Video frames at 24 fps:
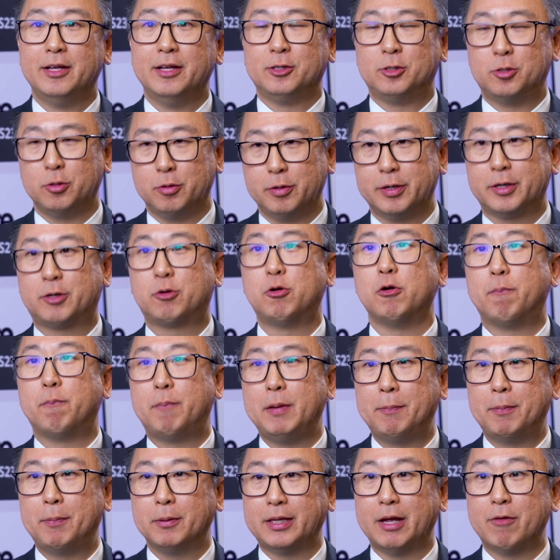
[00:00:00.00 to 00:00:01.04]
to recruit
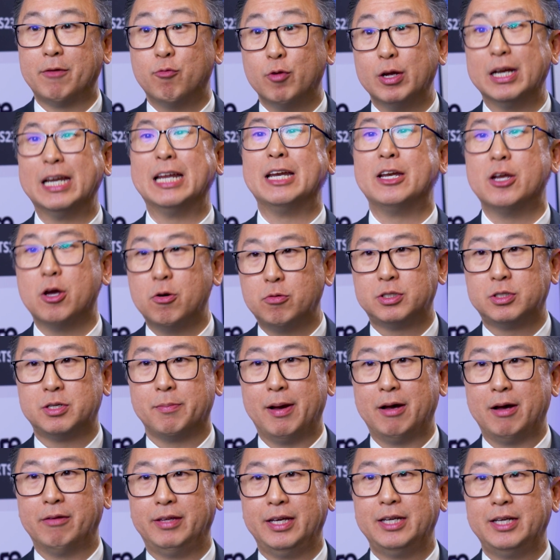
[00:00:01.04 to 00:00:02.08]
people that really knows
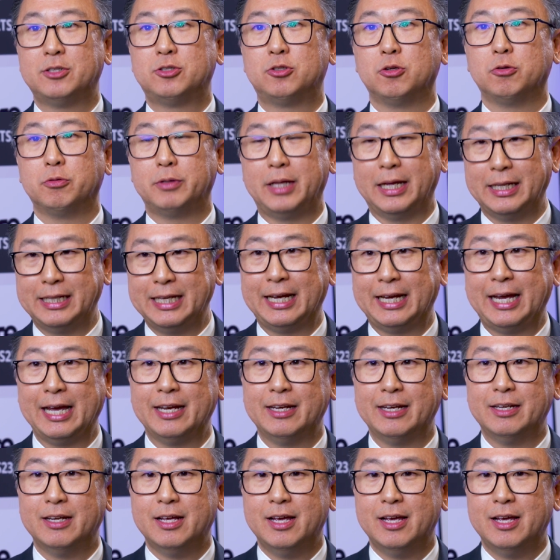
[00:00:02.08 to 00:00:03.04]
about it so that they can